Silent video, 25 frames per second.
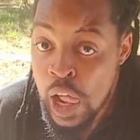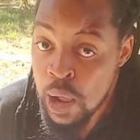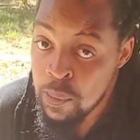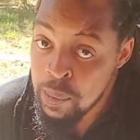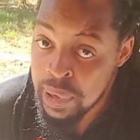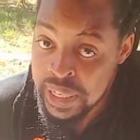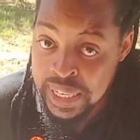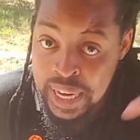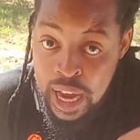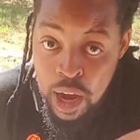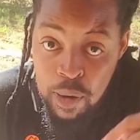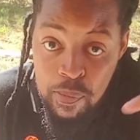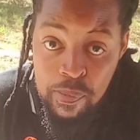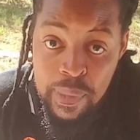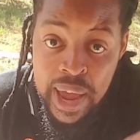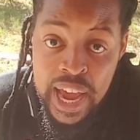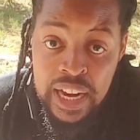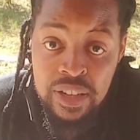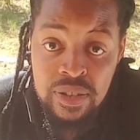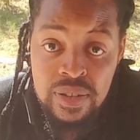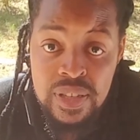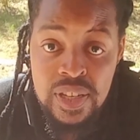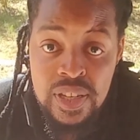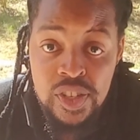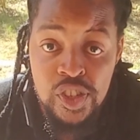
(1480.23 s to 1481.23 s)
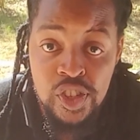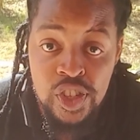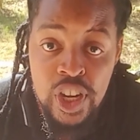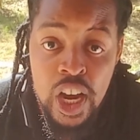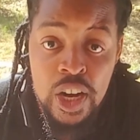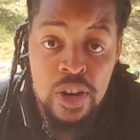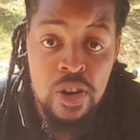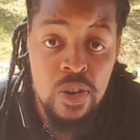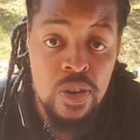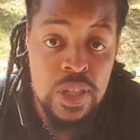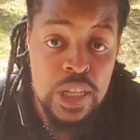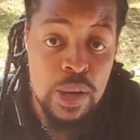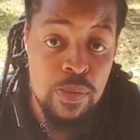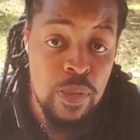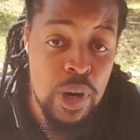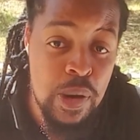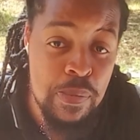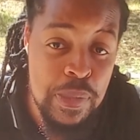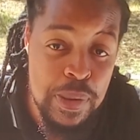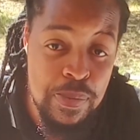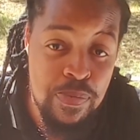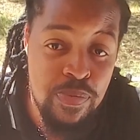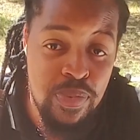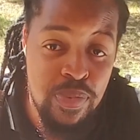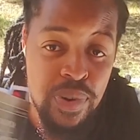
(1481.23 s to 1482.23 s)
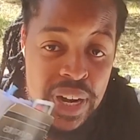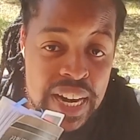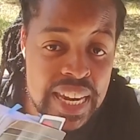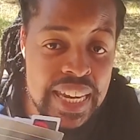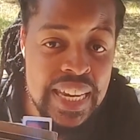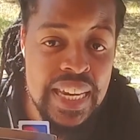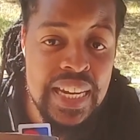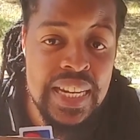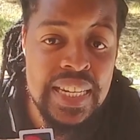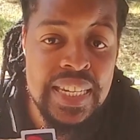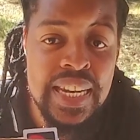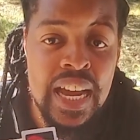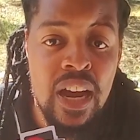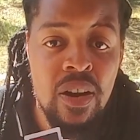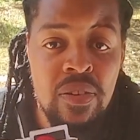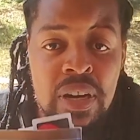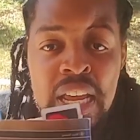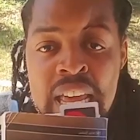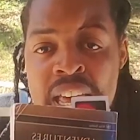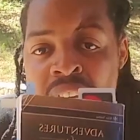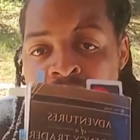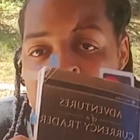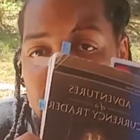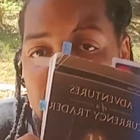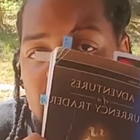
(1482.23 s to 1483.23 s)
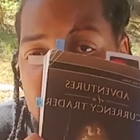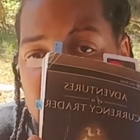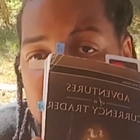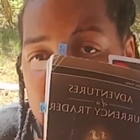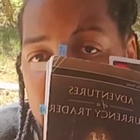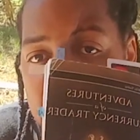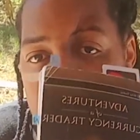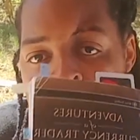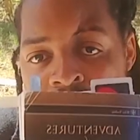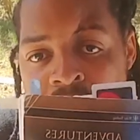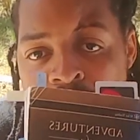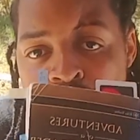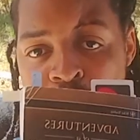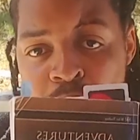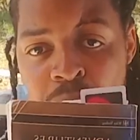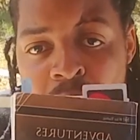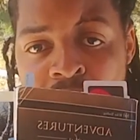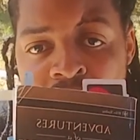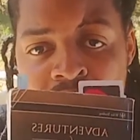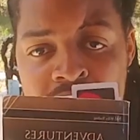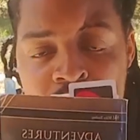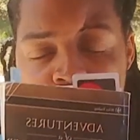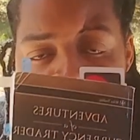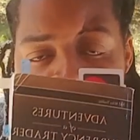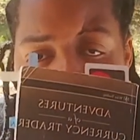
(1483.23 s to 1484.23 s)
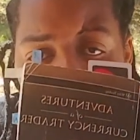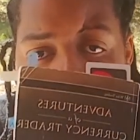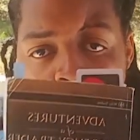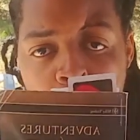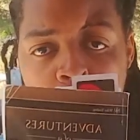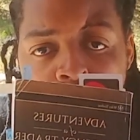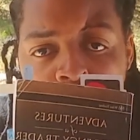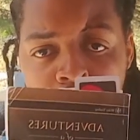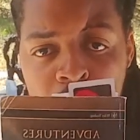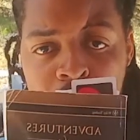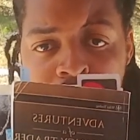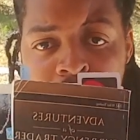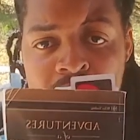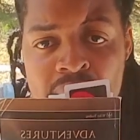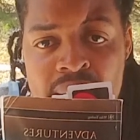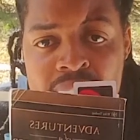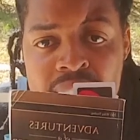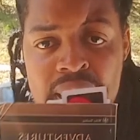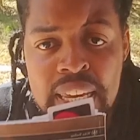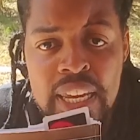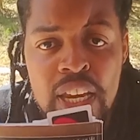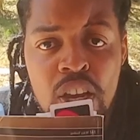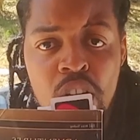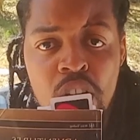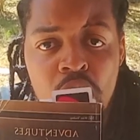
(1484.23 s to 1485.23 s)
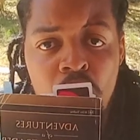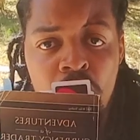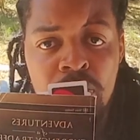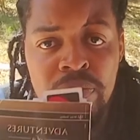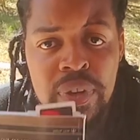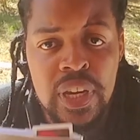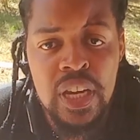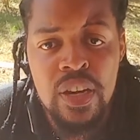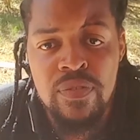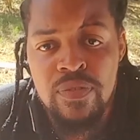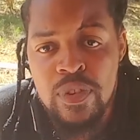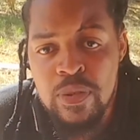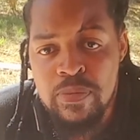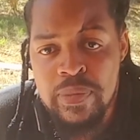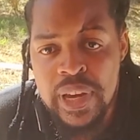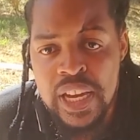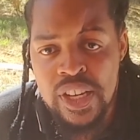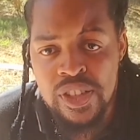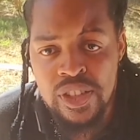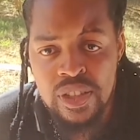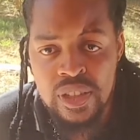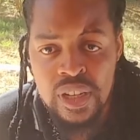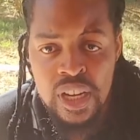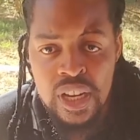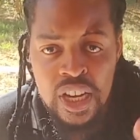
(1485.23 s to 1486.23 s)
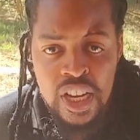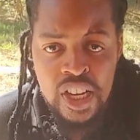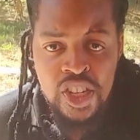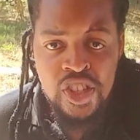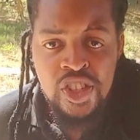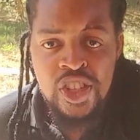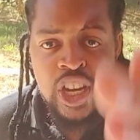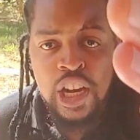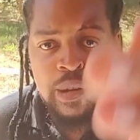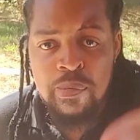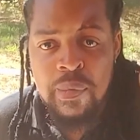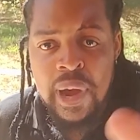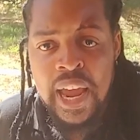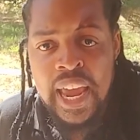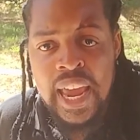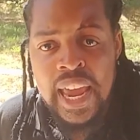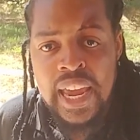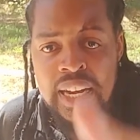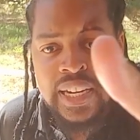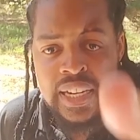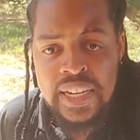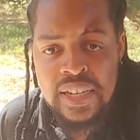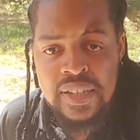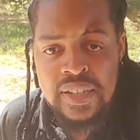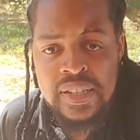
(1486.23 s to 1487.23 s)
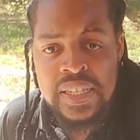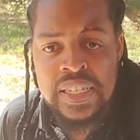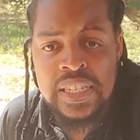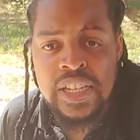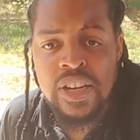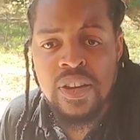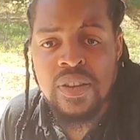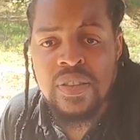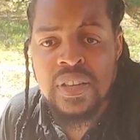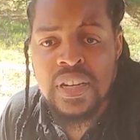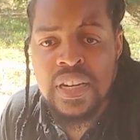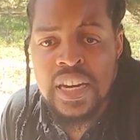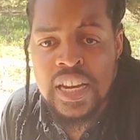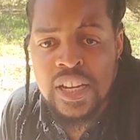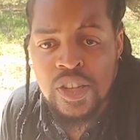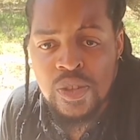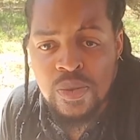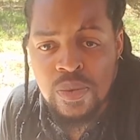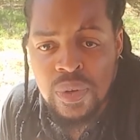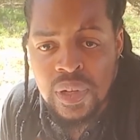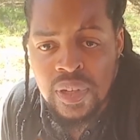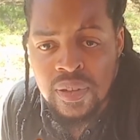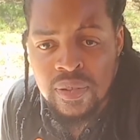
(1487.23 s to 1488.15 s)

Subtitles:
But come back to this channel, because I'm going to be breaking down this landmine, this gold mine here of information. Shake my hand, and I'll see you in the next one.